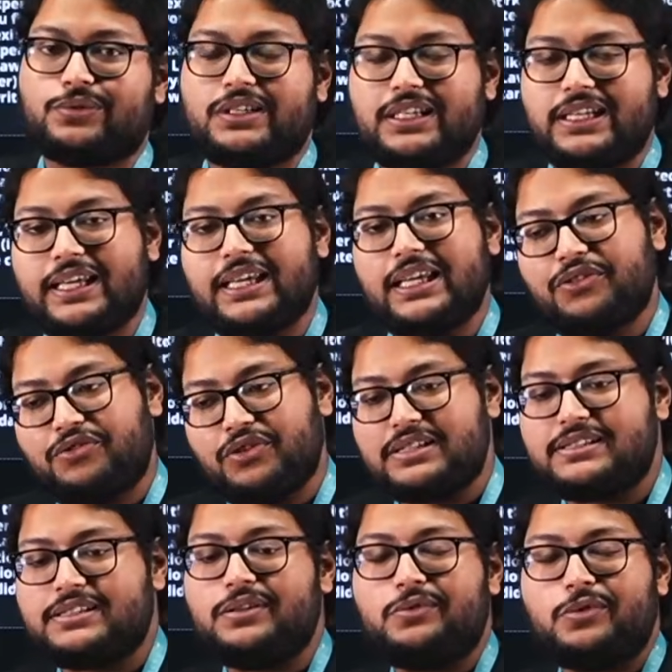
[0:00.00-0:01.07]
like if you are
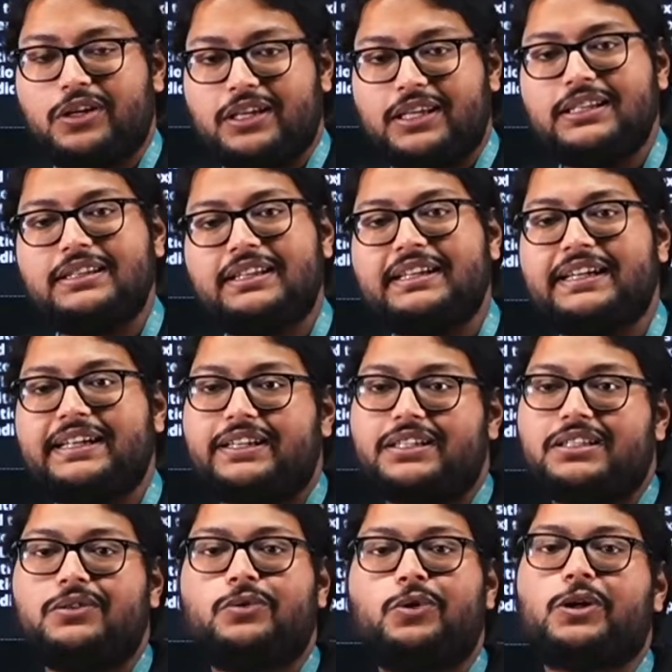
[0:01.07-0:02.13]
still working, then enter
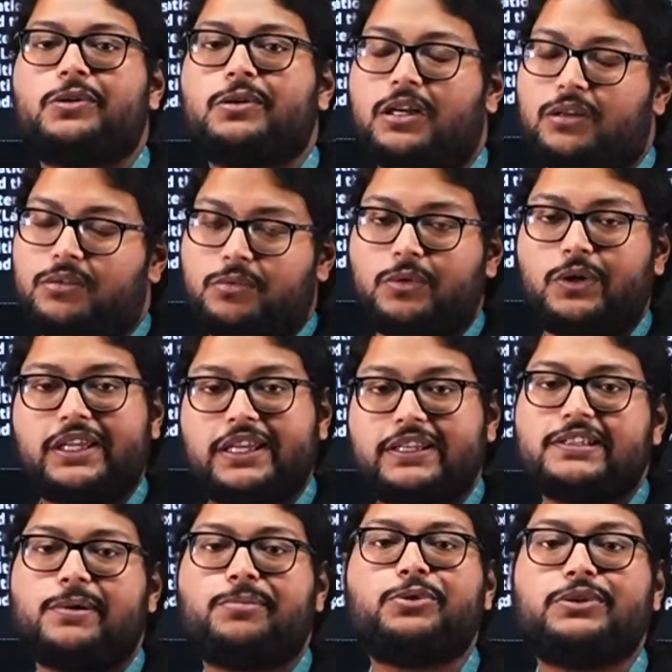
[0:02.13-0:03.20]
the work
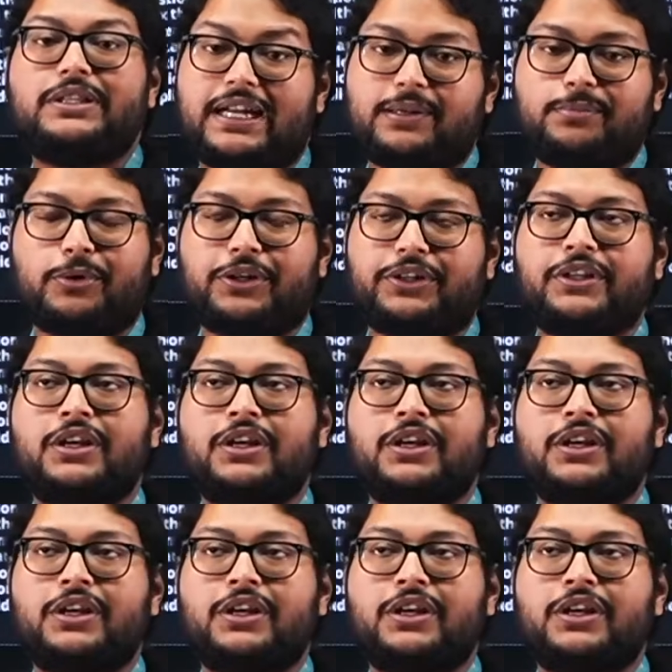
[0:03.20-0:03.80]
up to that point.